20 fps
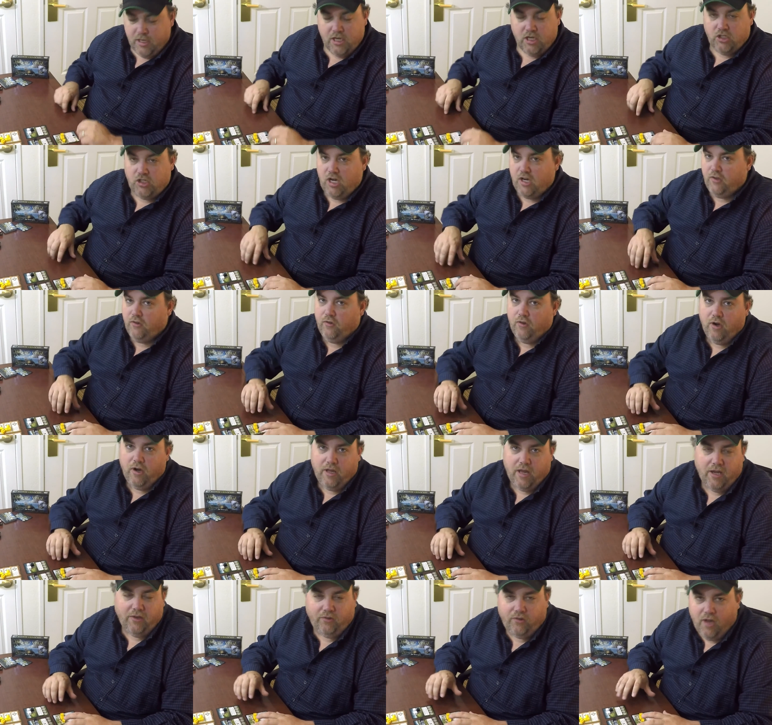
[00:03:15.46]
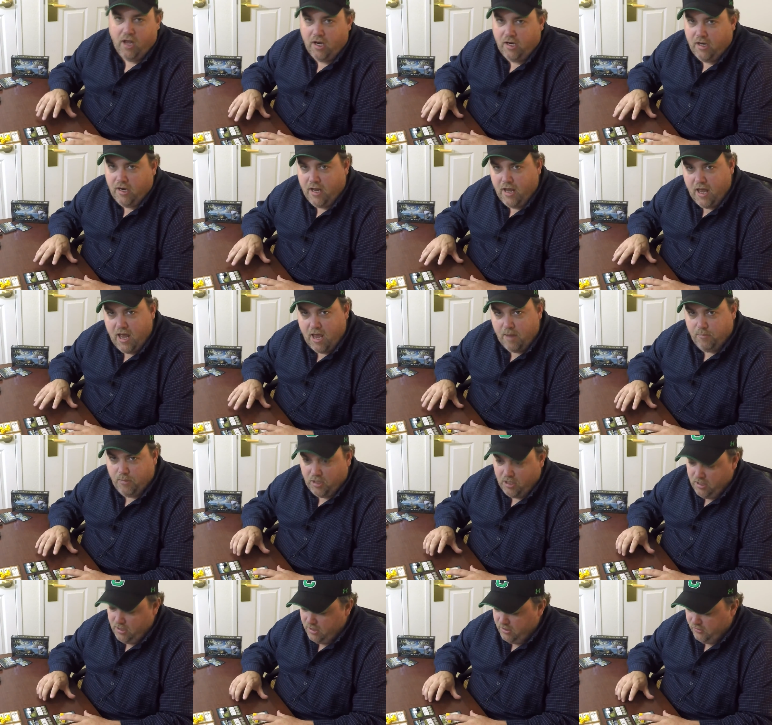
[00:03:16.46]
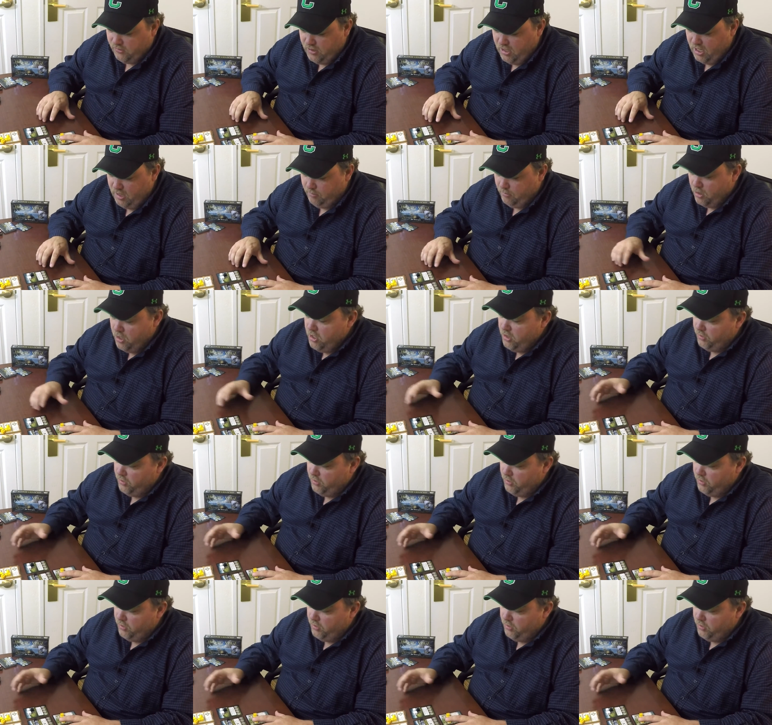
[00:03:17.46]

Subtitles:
chances are that's not going to happen in this game.